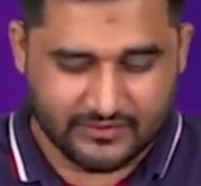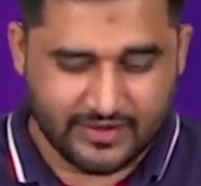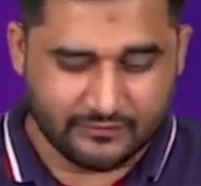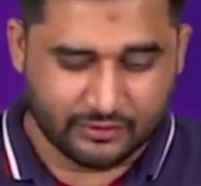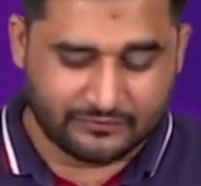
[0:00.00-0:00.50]
we
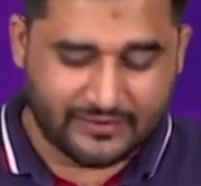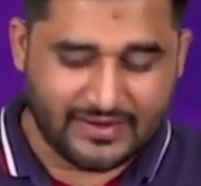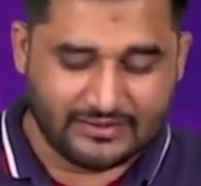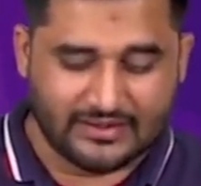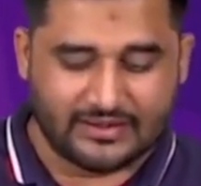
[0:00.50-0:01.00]
have to
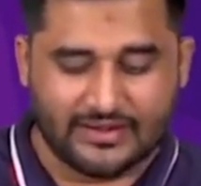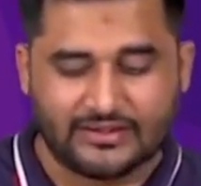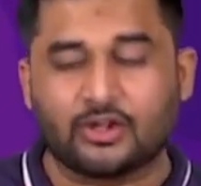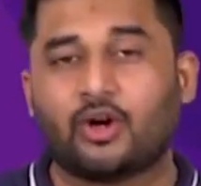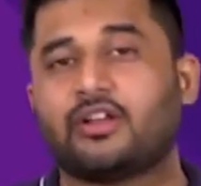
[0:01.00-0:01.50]
find the
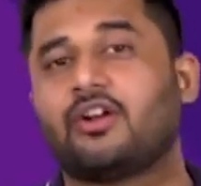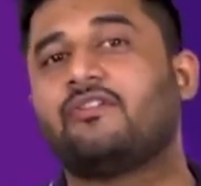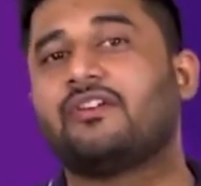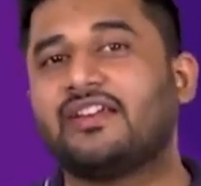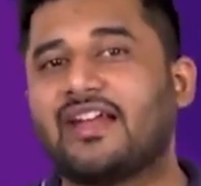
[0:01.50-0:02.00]
correct order
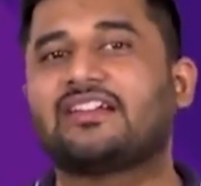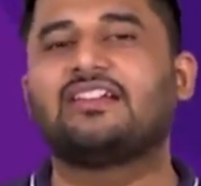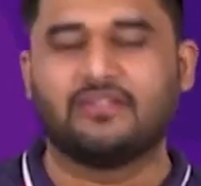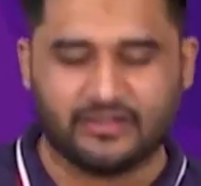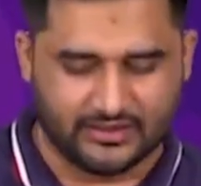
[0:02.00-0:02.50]
of
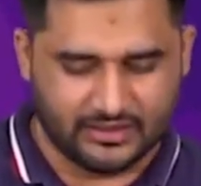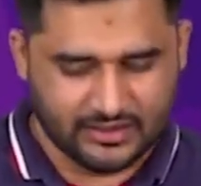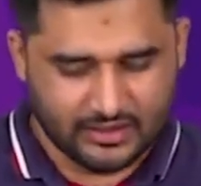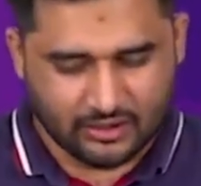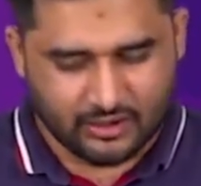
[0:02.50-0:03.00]
reactivity
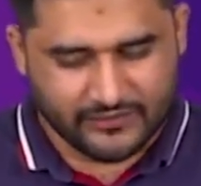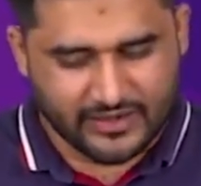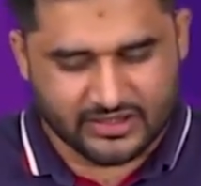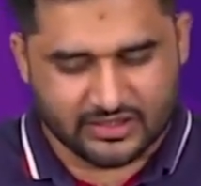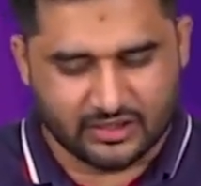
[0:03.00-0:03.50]
of
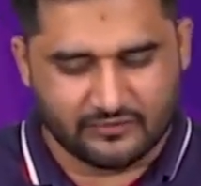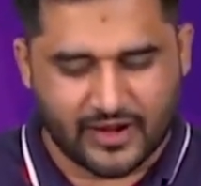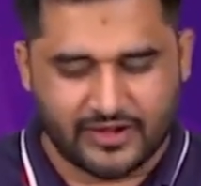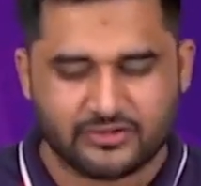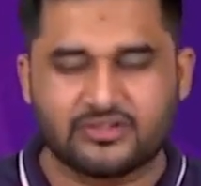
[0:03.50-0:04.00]
addition of
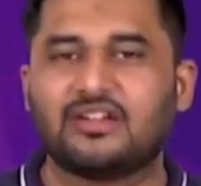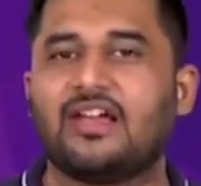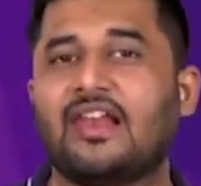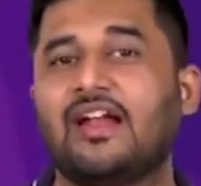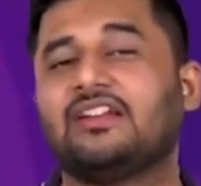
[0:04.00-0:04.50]
hydrogen
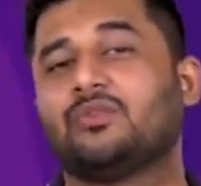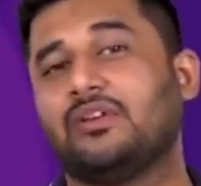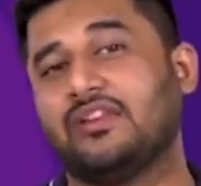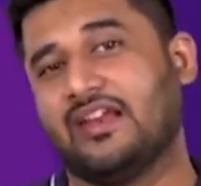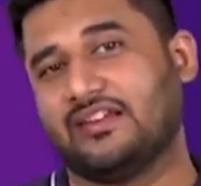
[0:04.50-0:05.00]
halides
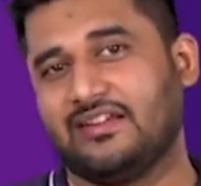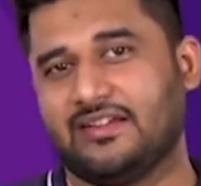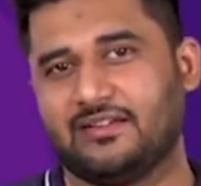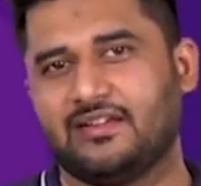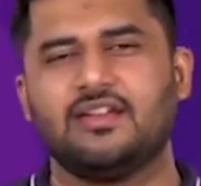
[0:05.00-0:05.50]
with
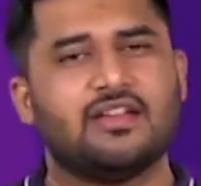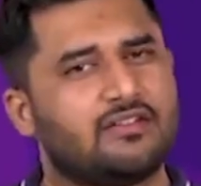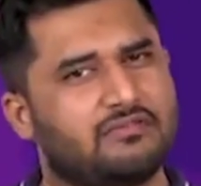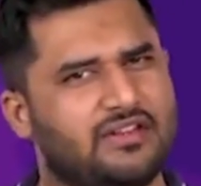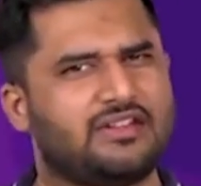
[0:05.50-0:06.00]
alkene.
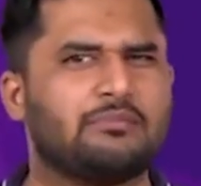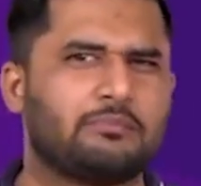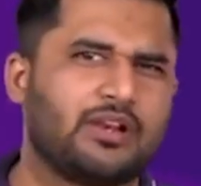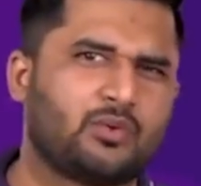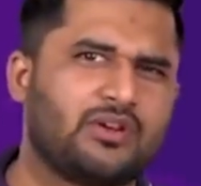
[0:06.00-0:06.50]
Very
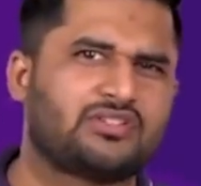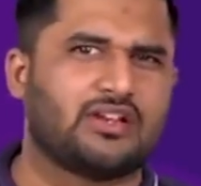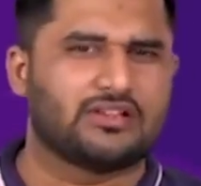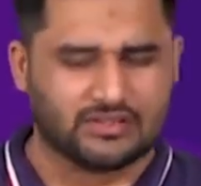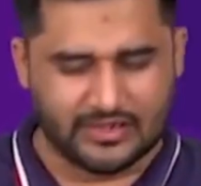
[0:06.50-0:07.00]
simple
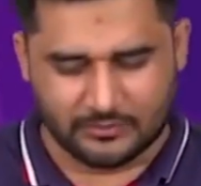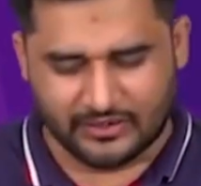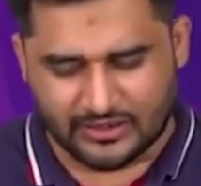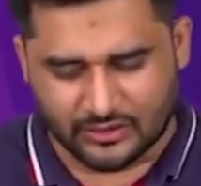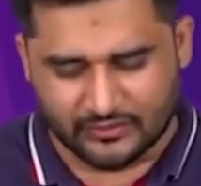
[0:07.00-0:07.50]
question. So let me
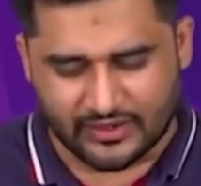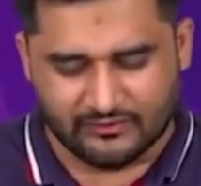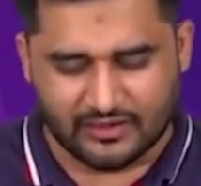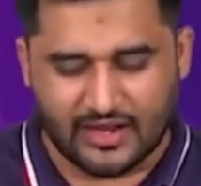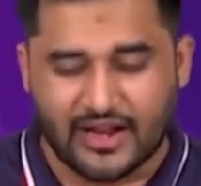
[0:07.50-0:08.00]
tell you,
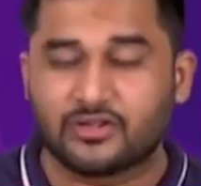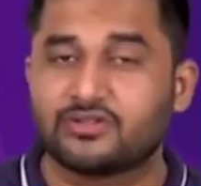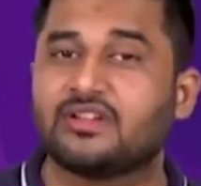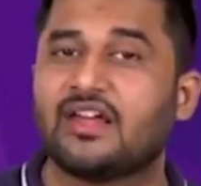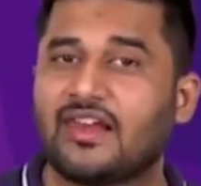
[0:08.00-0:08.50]
whenever
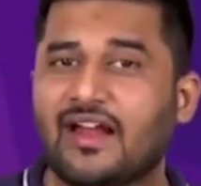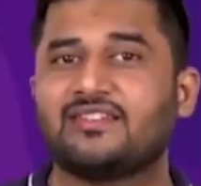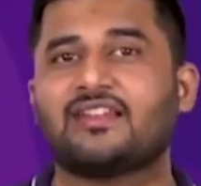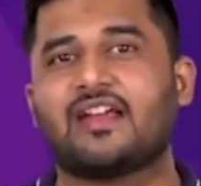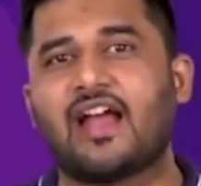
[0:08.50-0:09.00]
hydrogen
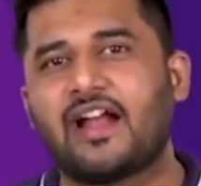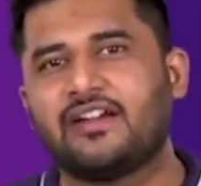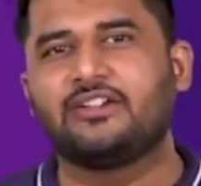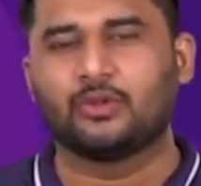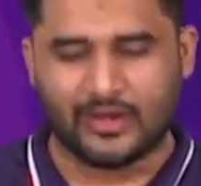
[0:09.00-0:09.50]
halides are
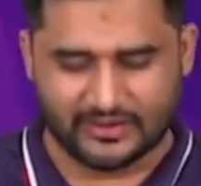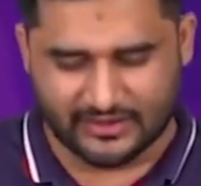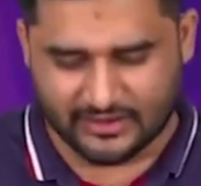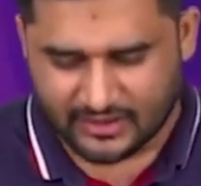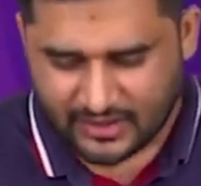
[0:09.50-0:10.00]
added to
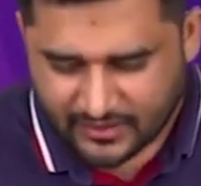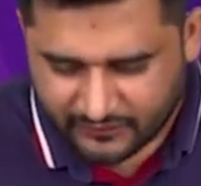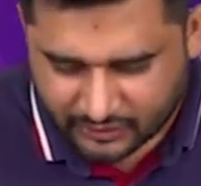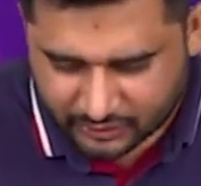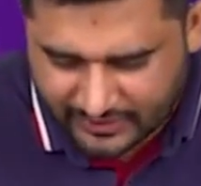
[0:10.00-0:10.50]
alkene,
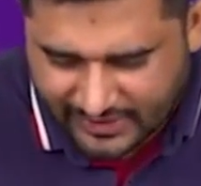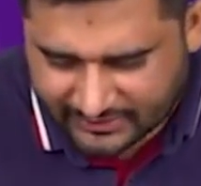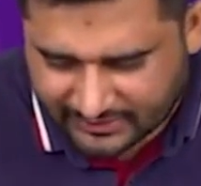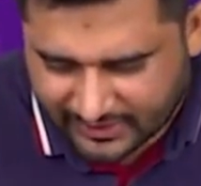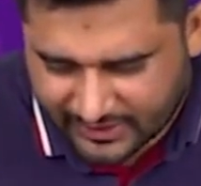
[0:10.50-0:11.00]
we know that
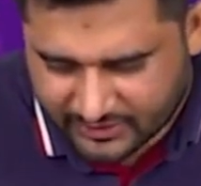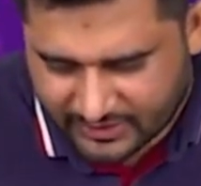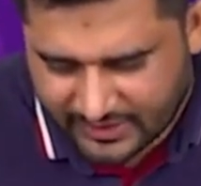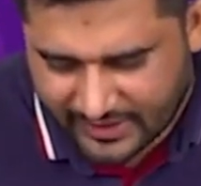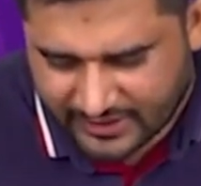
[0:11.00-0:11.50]
these
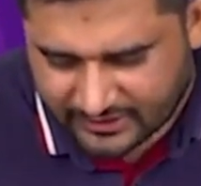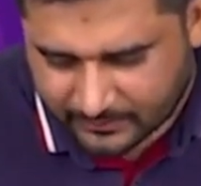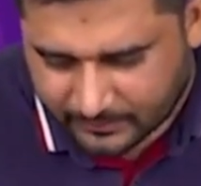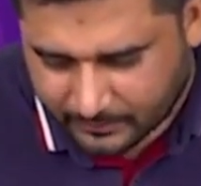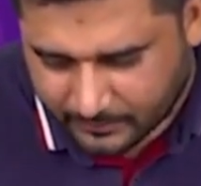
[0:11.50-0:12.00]
hydrogen halides
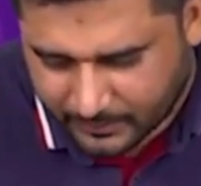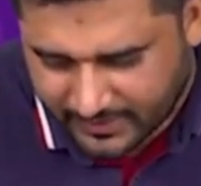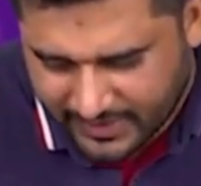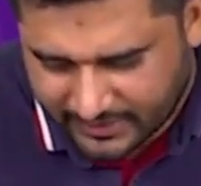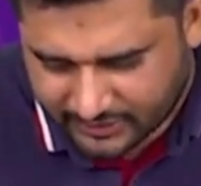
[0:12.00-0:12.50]

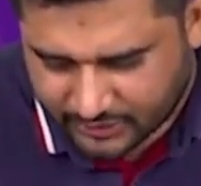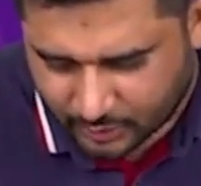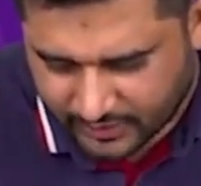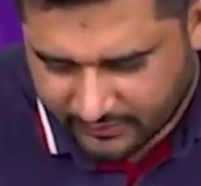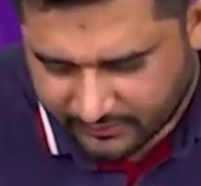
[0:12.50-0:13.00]
break
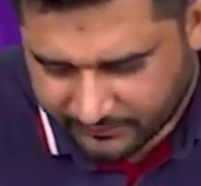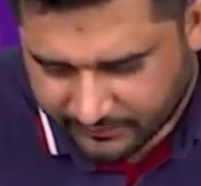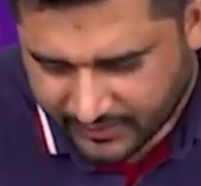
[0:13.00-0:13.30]
to give